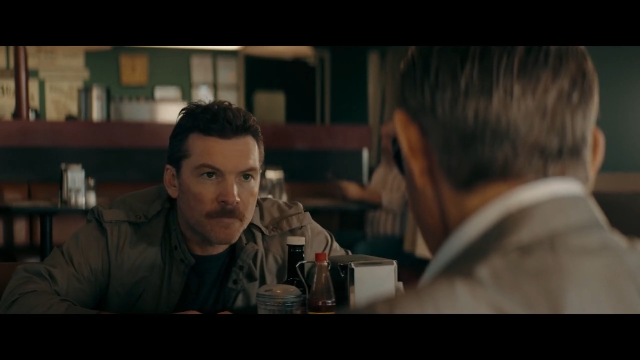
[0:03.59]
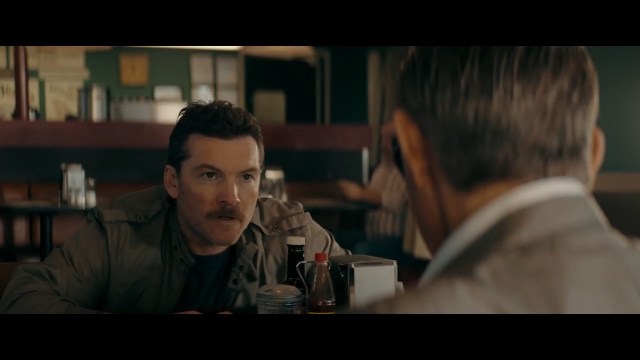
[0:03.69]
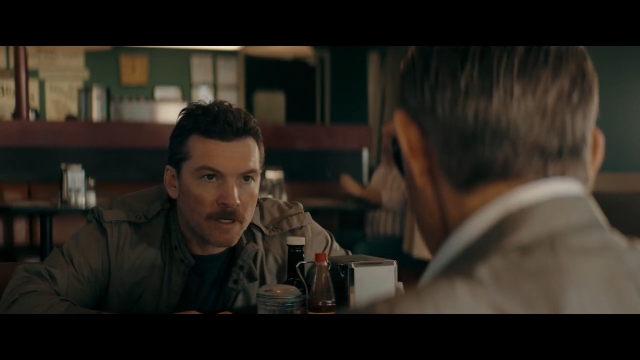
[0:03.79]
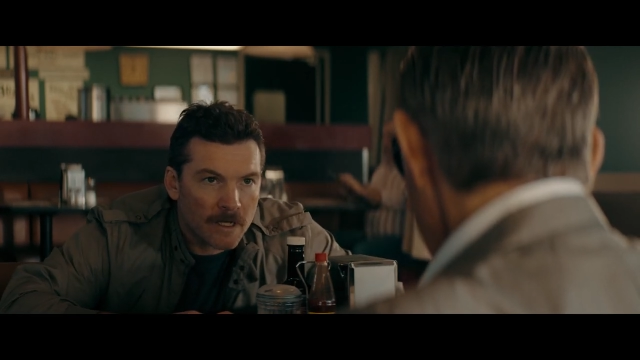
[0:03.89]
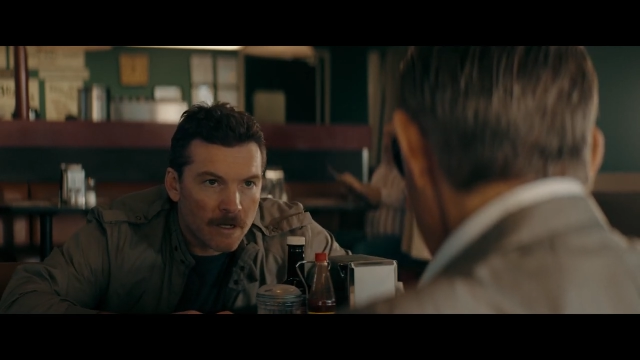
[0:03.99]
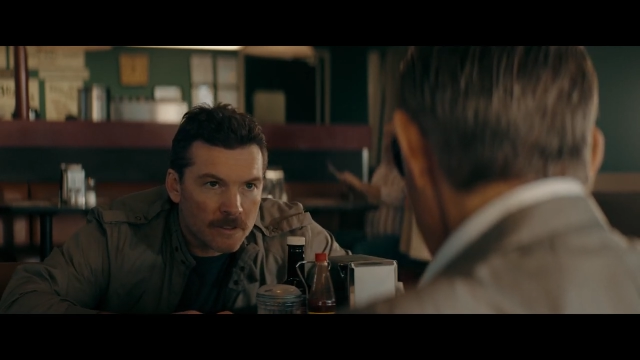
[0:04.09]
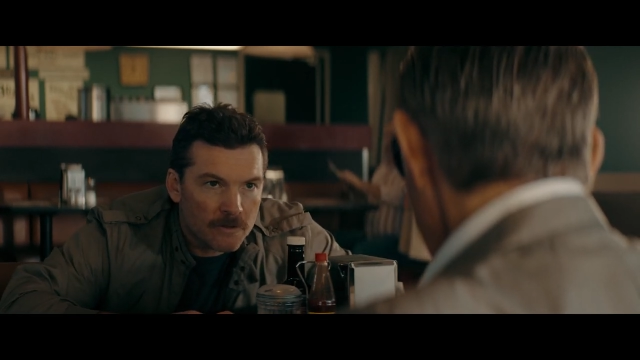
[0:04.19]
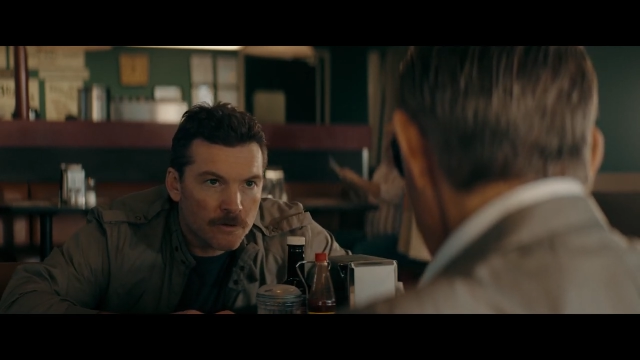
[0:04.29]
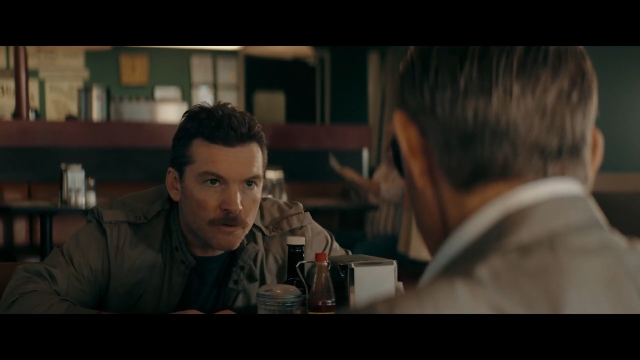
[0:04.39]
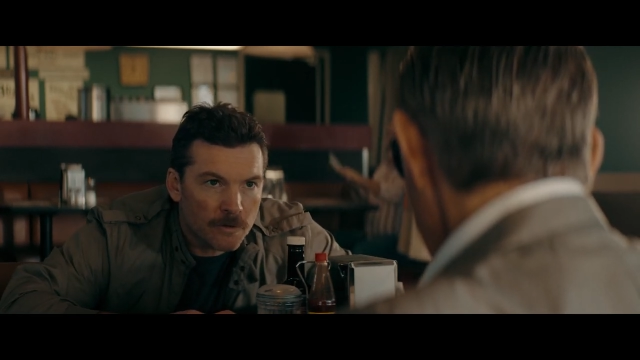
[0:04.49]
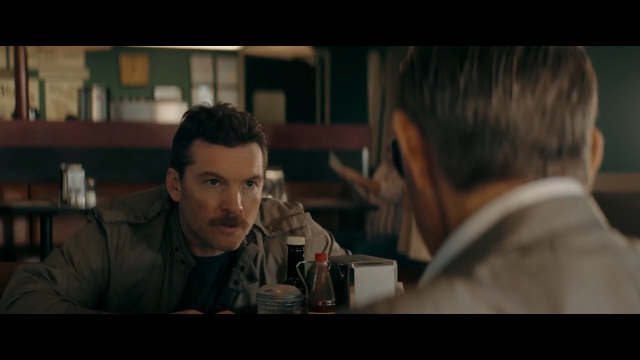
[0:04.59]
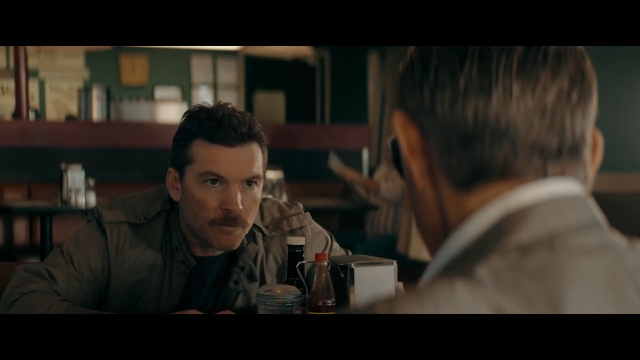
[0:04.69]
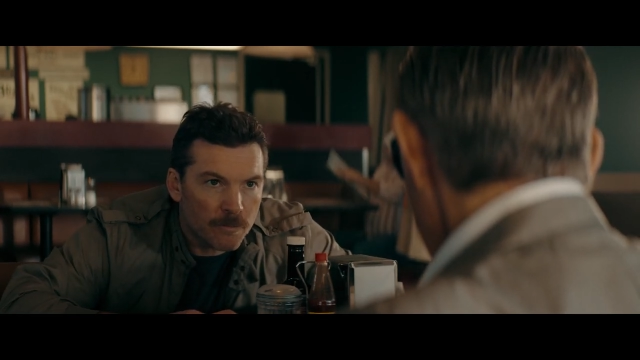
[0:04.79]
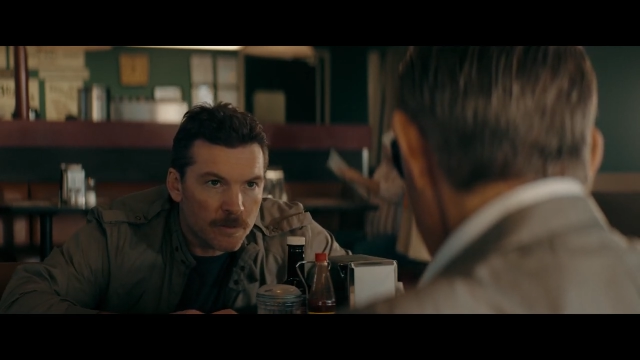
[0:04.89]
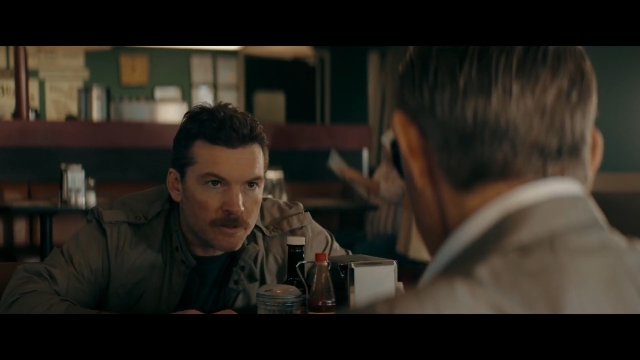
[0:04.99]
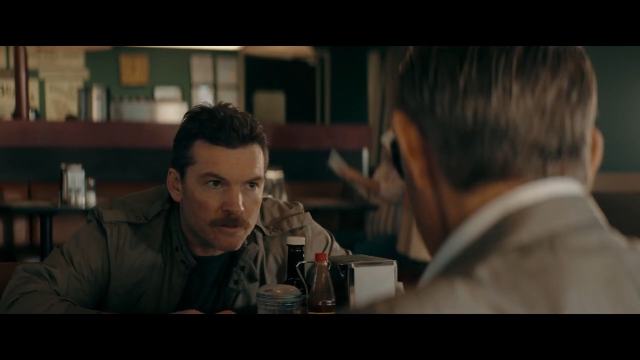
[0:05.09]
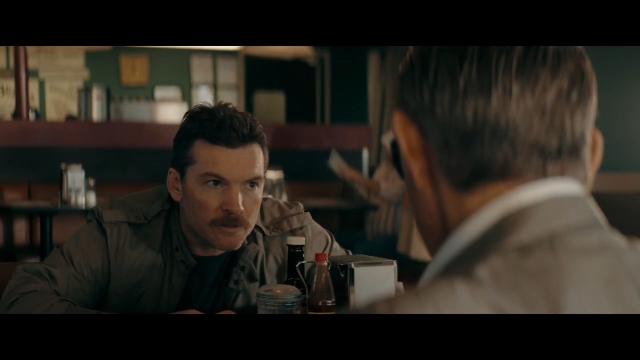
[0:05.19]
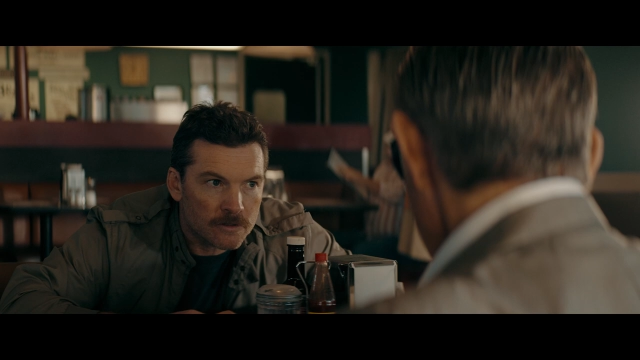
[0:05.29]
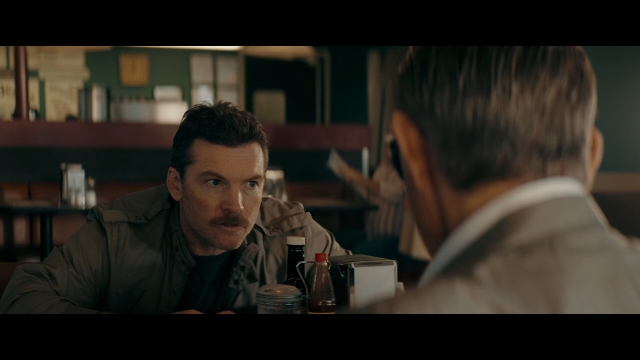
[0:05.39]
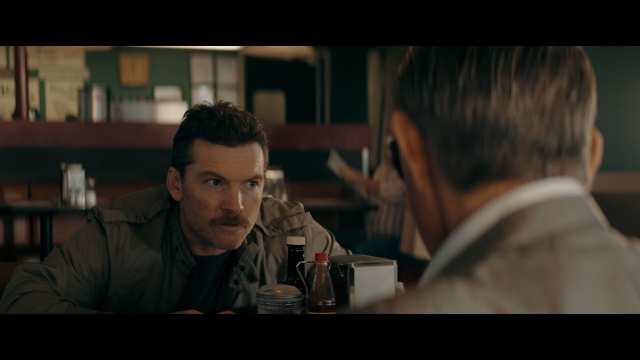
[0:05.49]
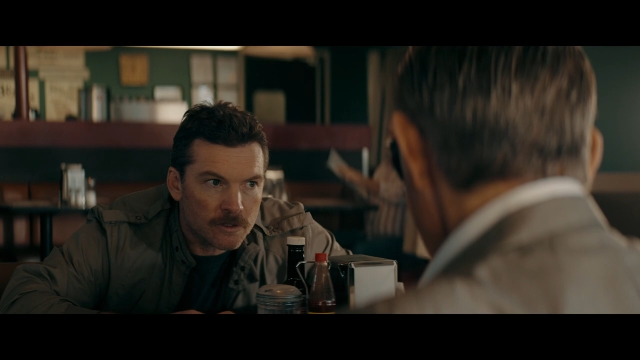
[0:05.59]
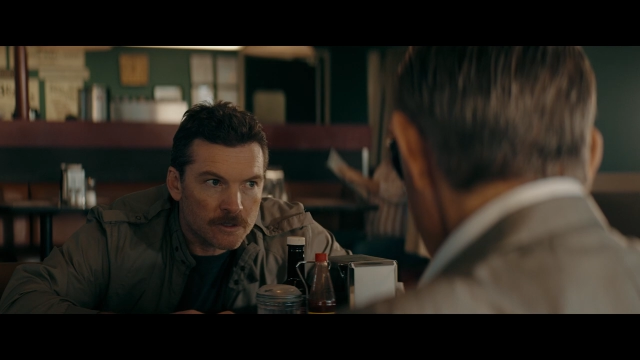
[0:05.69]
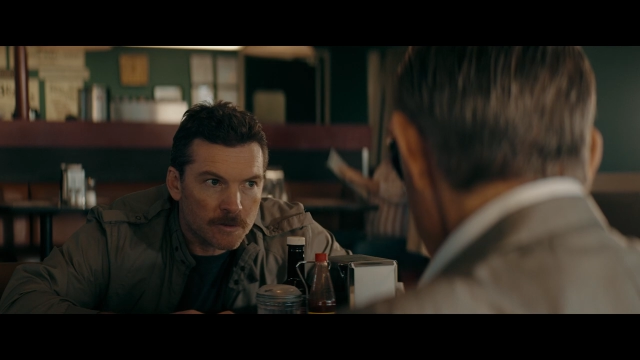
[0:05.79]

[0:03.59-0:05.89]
Like, how did you and your business associates